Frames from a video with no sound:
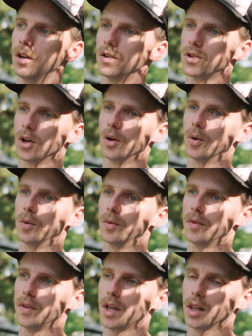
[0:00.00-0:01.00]
So
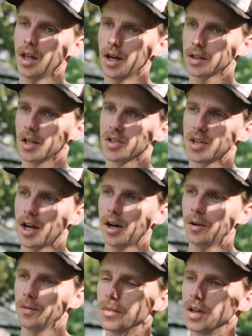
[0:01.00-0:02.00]
they locked us out.